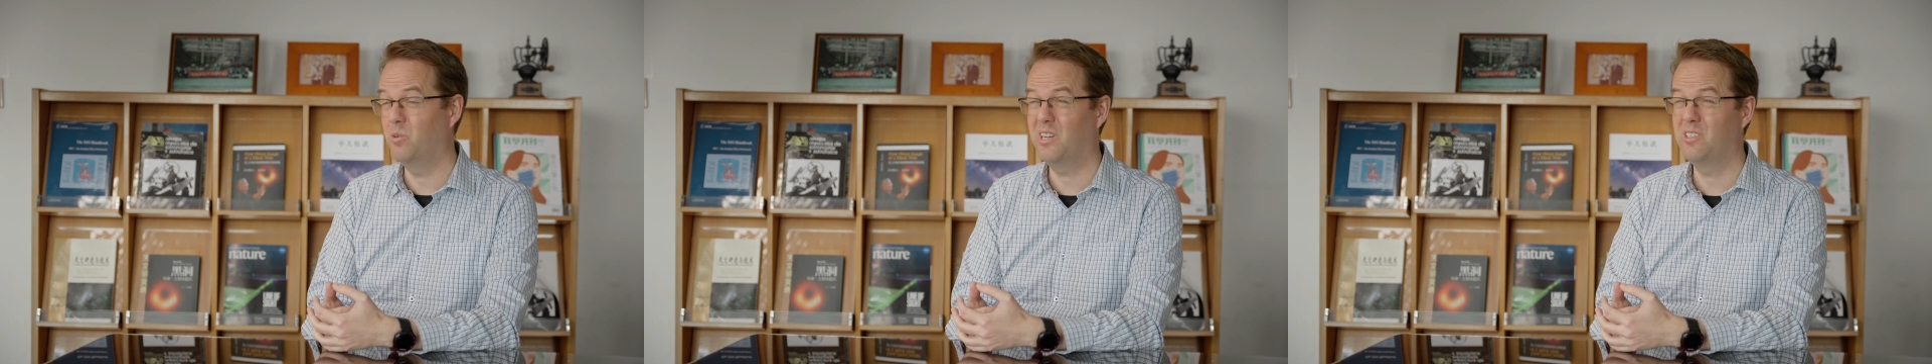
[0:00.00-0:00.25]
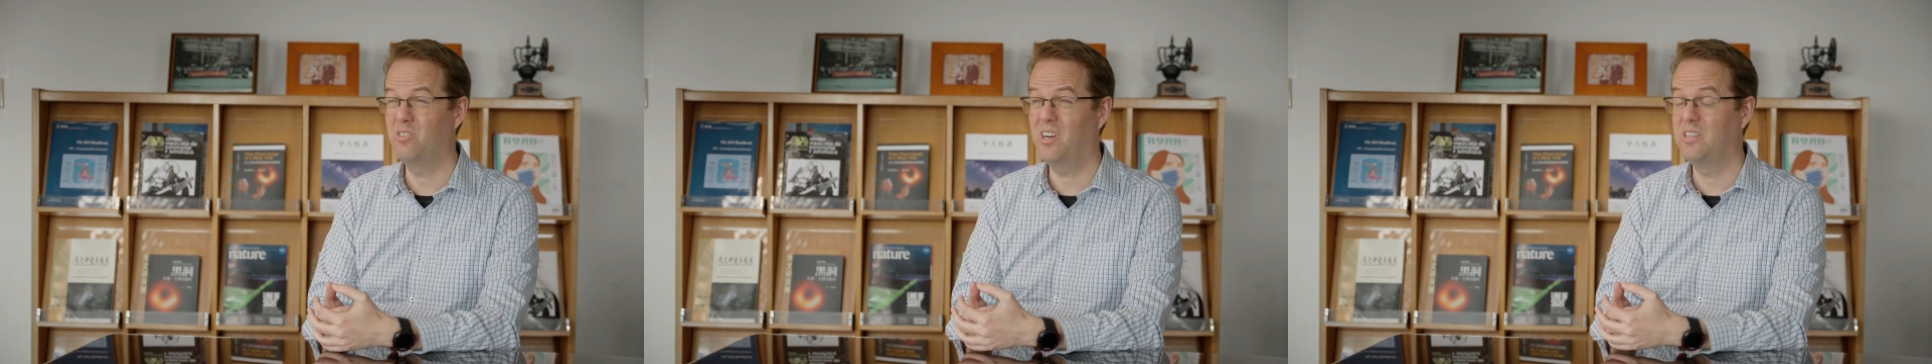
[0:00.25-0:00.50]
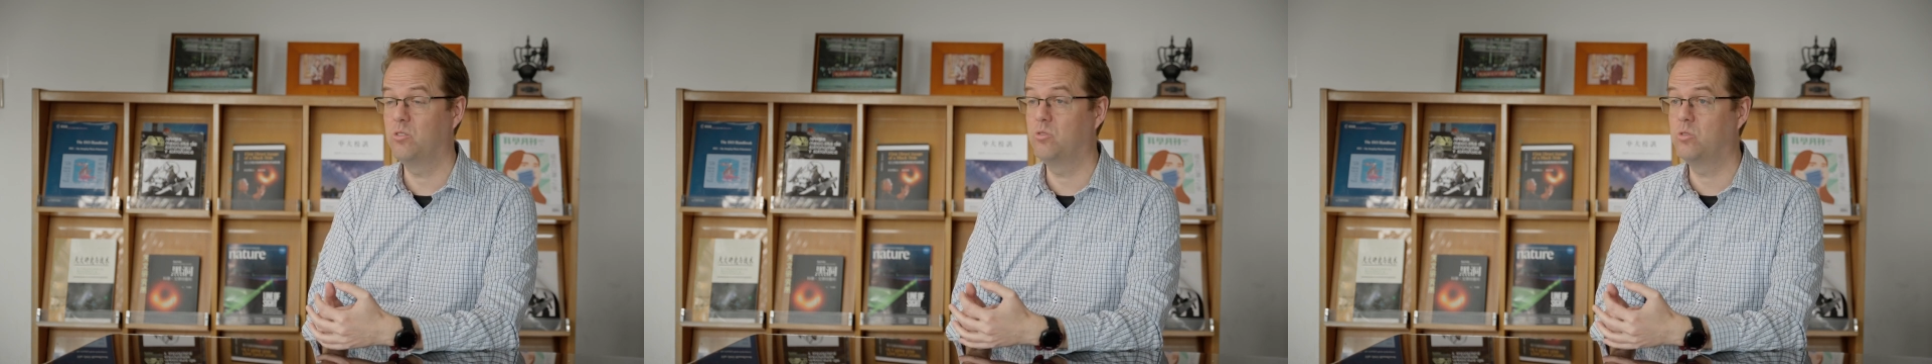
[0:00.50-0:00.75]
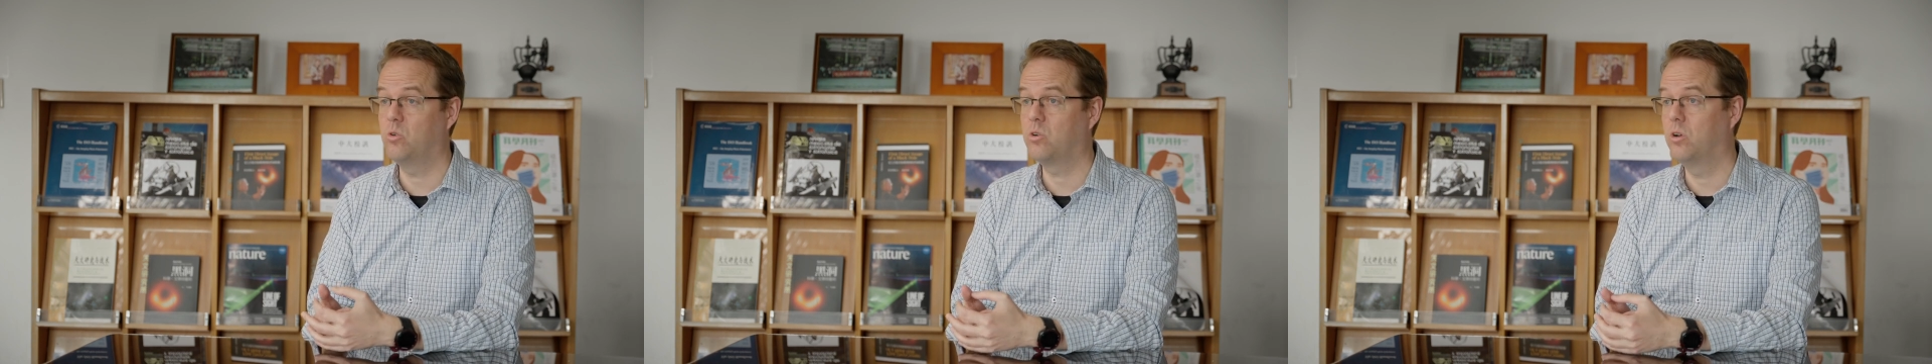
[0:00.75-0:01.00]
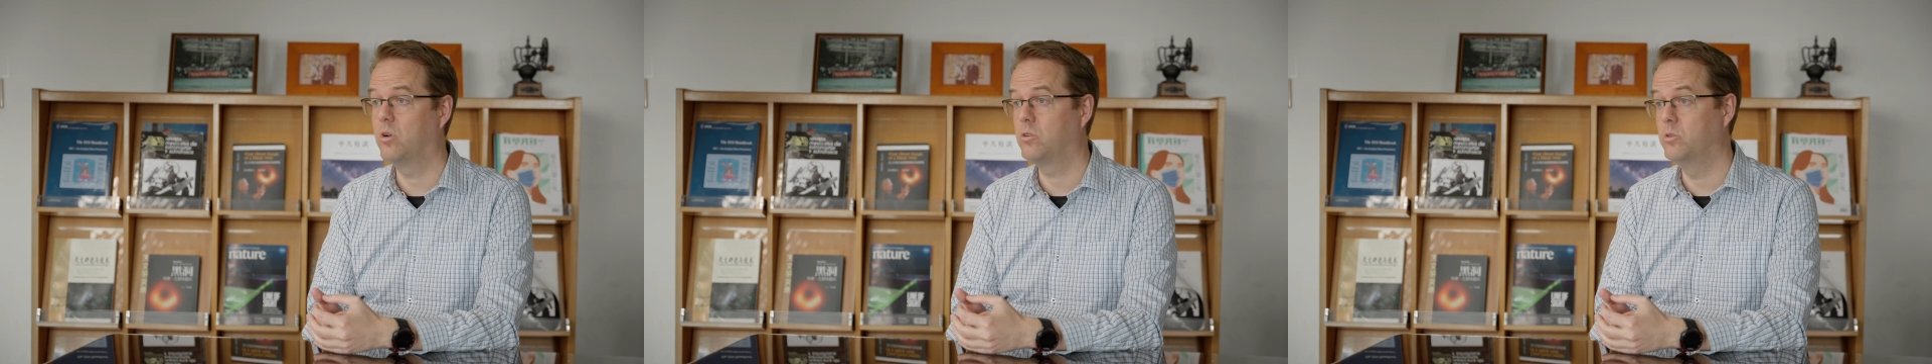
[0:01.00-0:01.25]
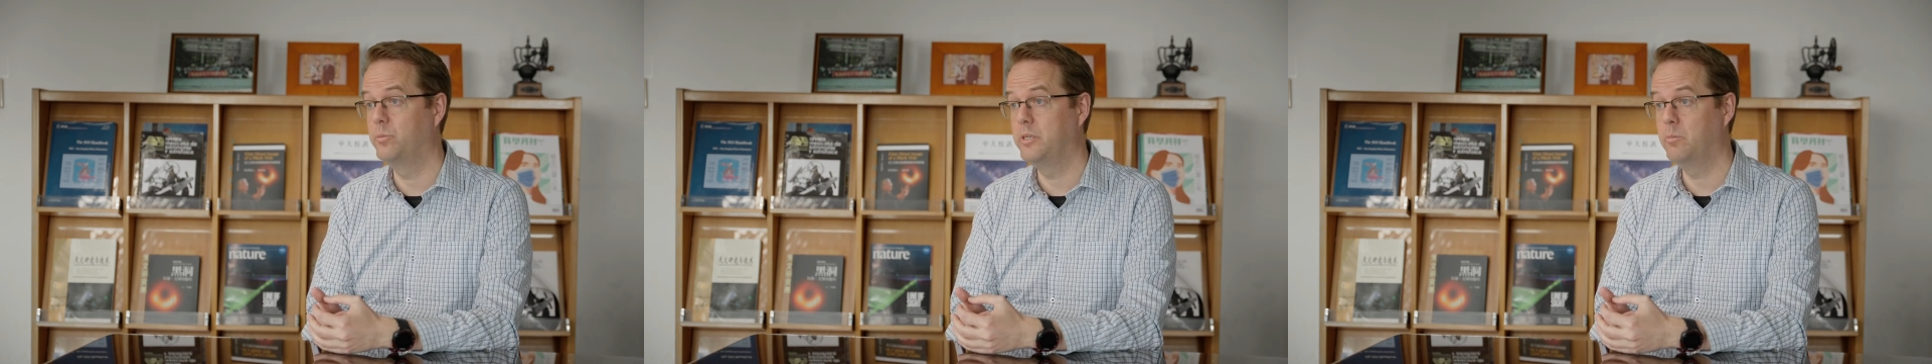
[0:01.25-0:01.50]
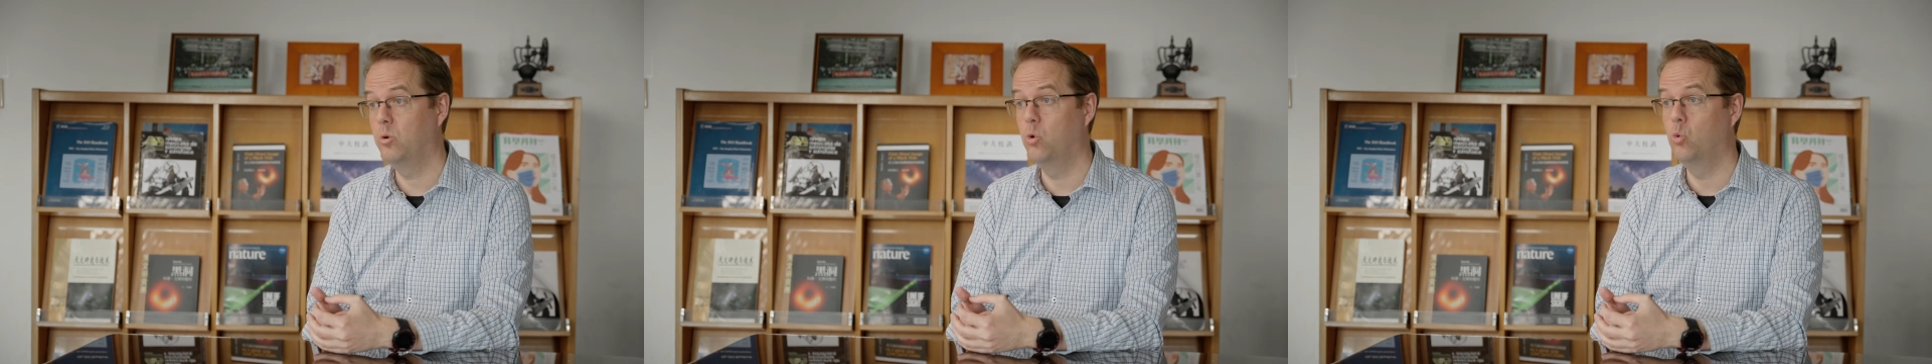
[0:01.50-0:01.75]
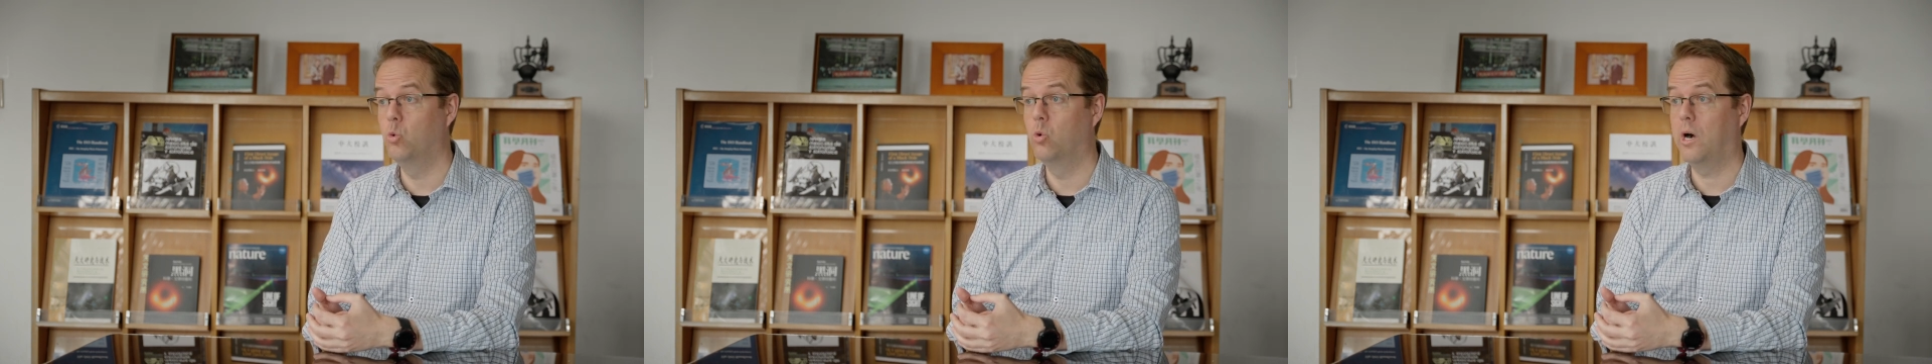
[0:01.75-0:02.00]
but I try to talk a lot to people
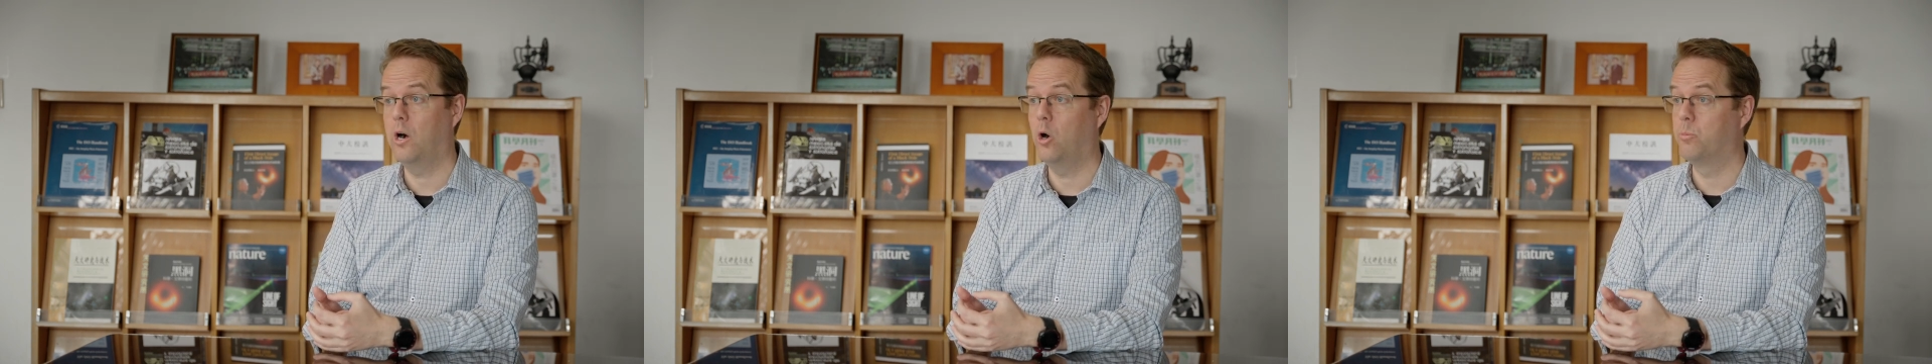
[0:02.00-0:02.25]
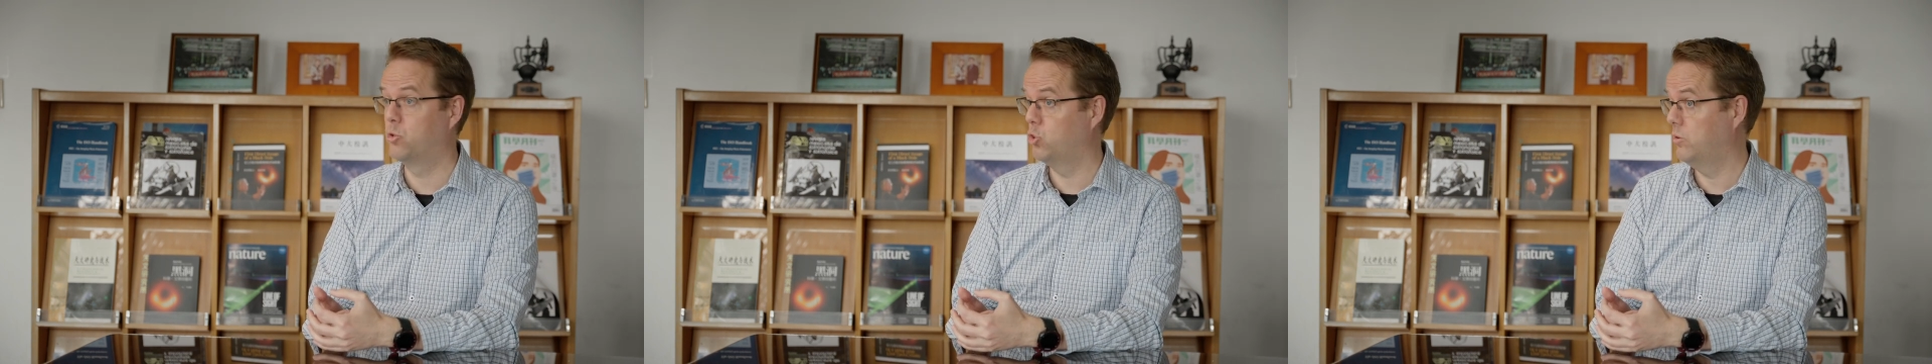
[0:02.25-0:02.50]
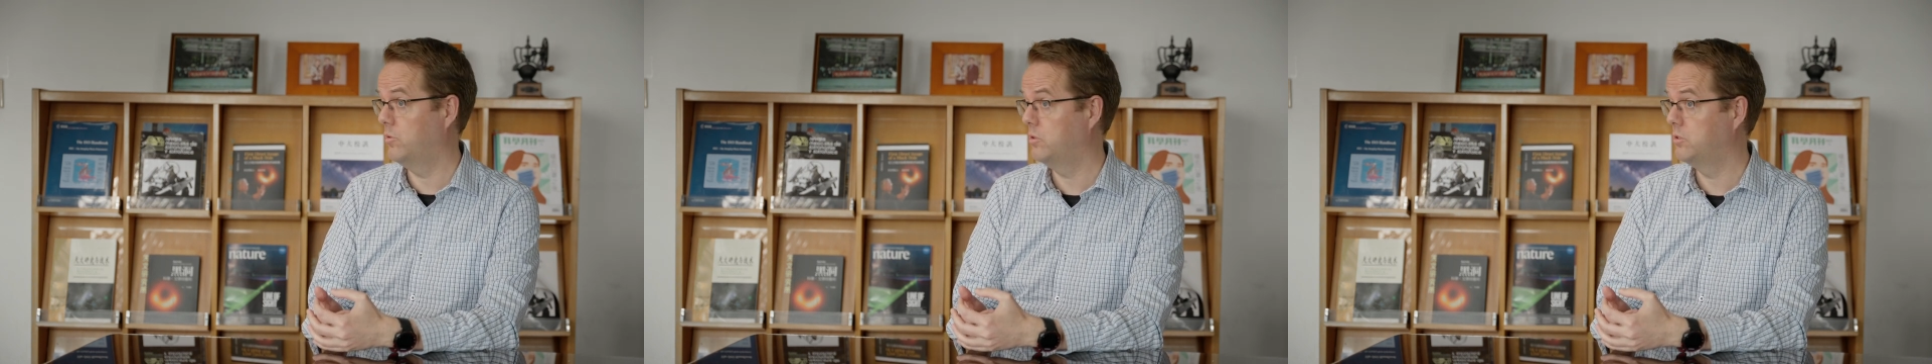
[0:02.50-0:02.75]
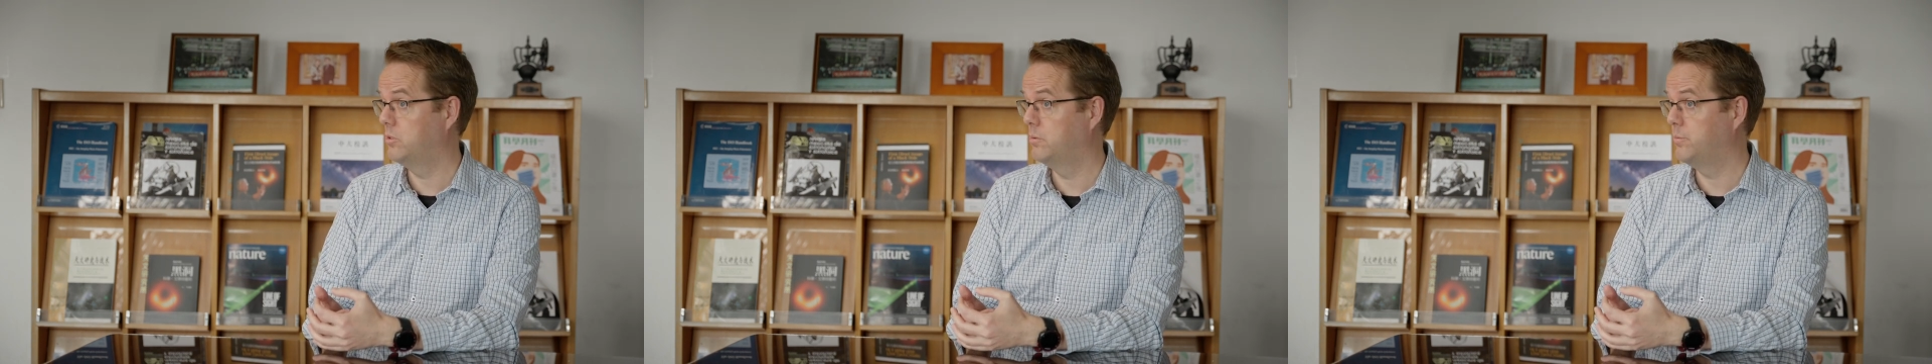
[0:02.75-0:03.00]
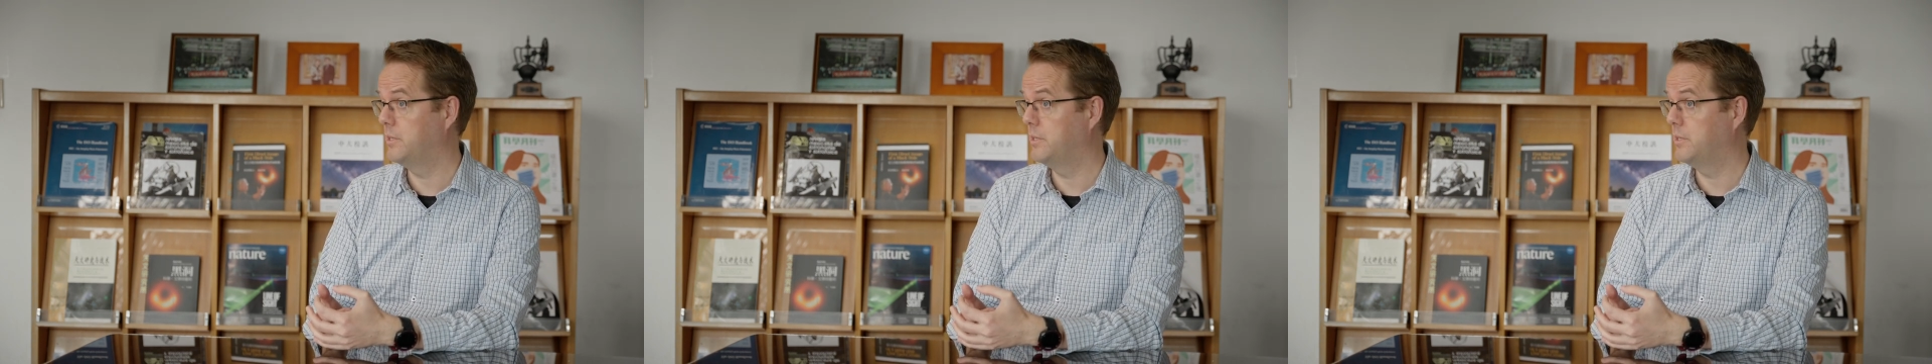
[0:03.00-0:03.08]
who are observers,